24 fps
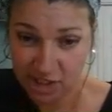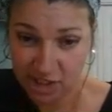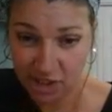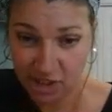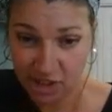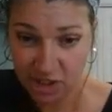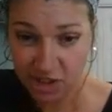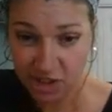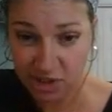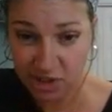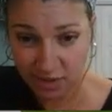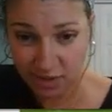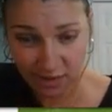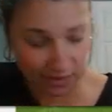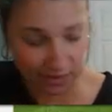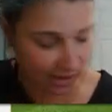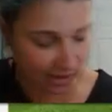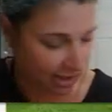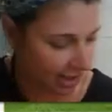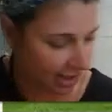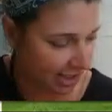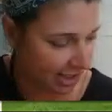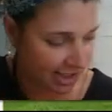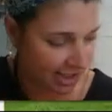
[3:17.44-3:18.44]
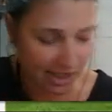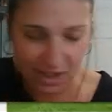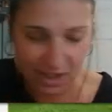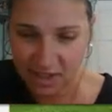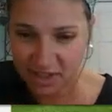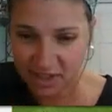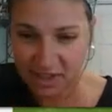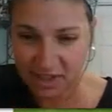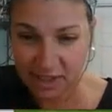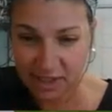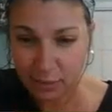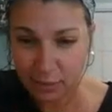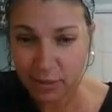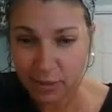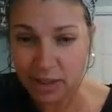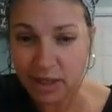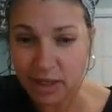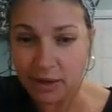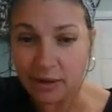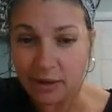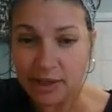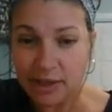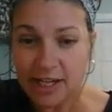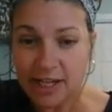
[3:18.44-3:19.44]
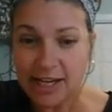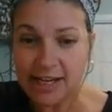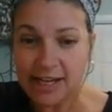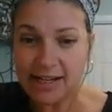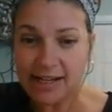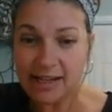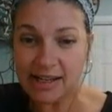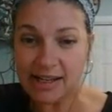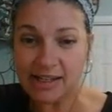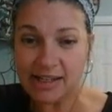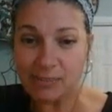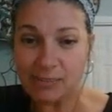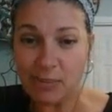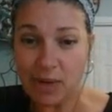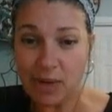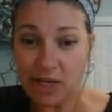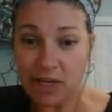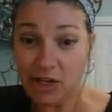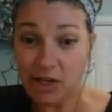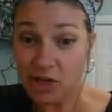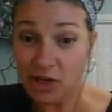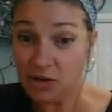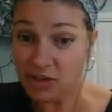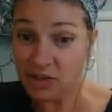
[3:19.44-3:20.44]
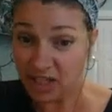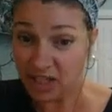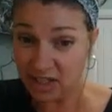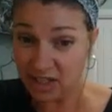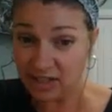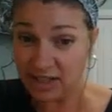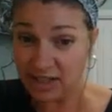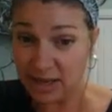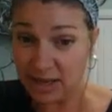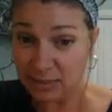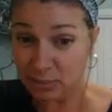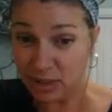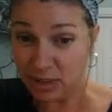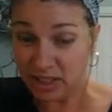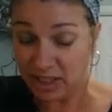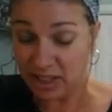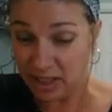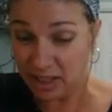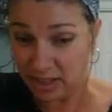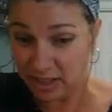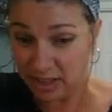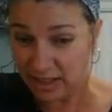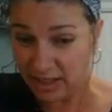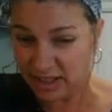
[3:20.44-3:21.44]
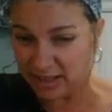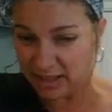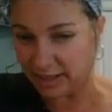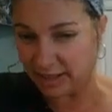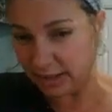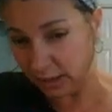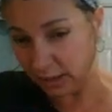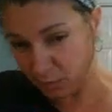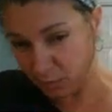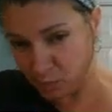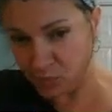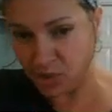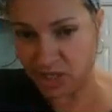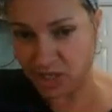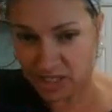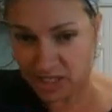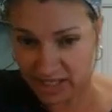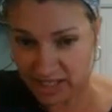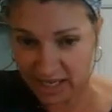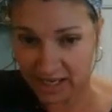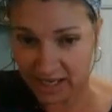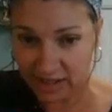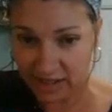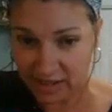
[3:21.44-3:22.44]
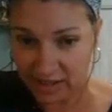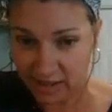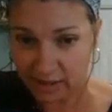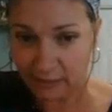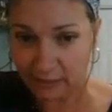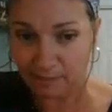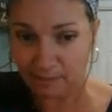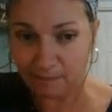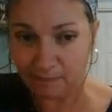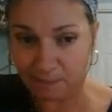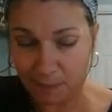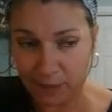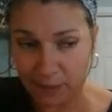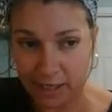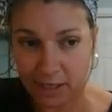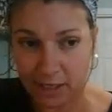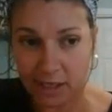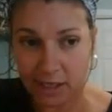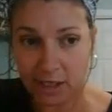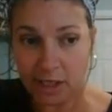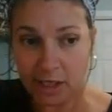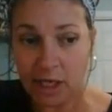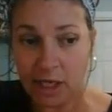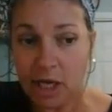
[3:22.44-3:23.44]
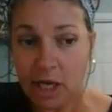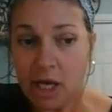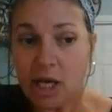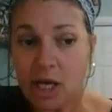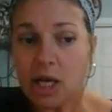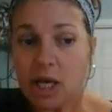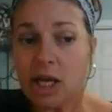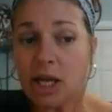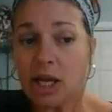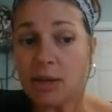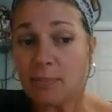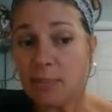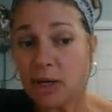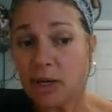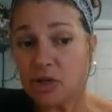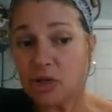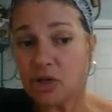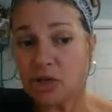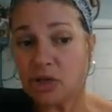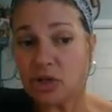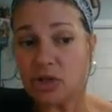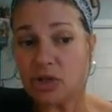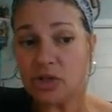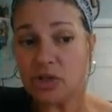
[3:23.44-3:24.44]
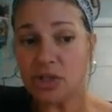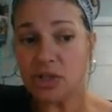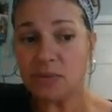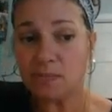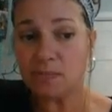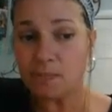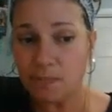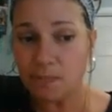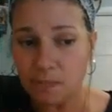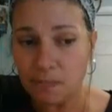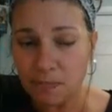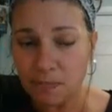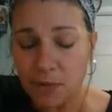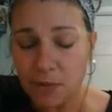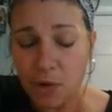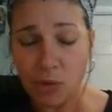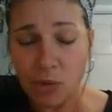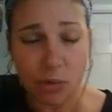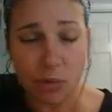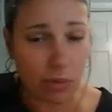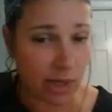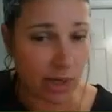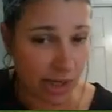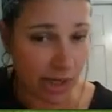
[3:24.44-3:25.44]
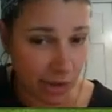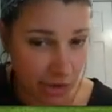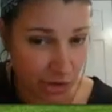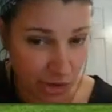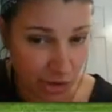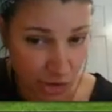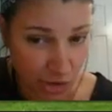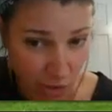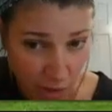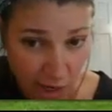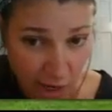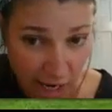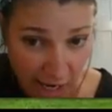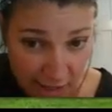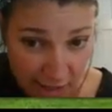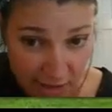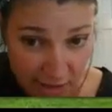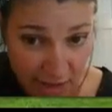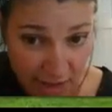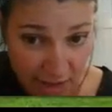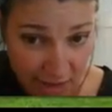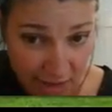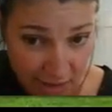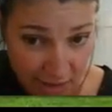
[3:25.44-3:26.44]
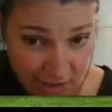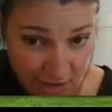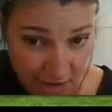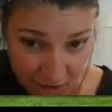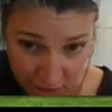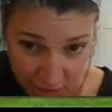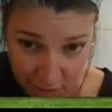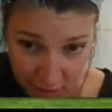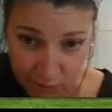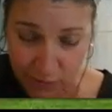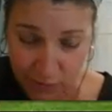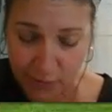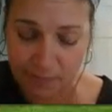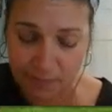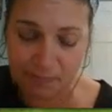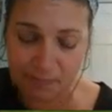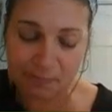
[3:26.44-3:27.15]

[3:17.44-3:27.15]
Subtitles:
it's going to do, like it does every year, is make you take that beginning pre-test. Okay, it measures where you're at in Achieve.